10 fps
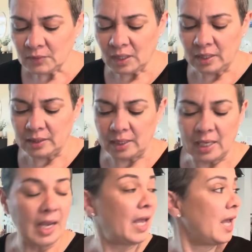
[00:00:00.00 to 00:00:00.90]
And then
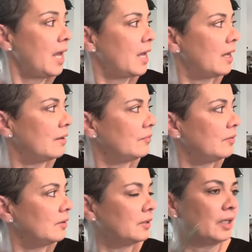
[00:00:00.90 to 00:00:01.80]
I have
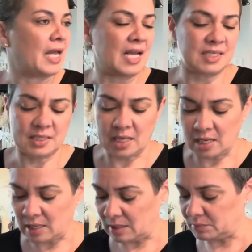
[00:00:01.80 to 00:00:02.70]
the last
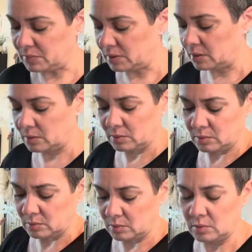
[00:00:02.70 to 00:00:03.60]
um,
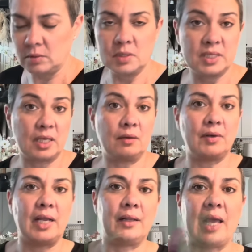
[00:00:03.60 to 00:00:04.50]
set of
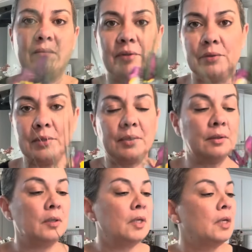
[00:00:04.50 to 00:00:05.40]
like lavender
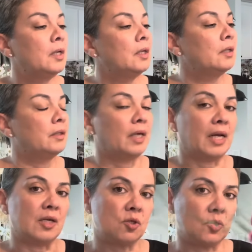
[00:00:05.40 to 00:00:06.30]
that
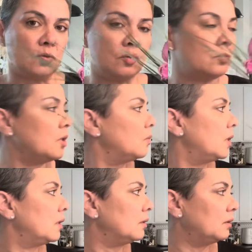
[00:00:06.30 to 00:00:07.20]
I showed you. You know
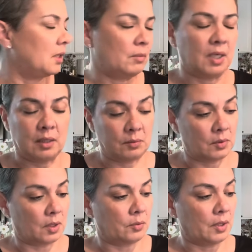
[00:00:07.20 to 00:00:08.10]
what? Let me get it
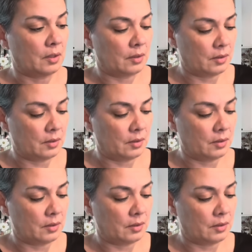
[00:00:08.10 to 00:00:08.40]
really quick.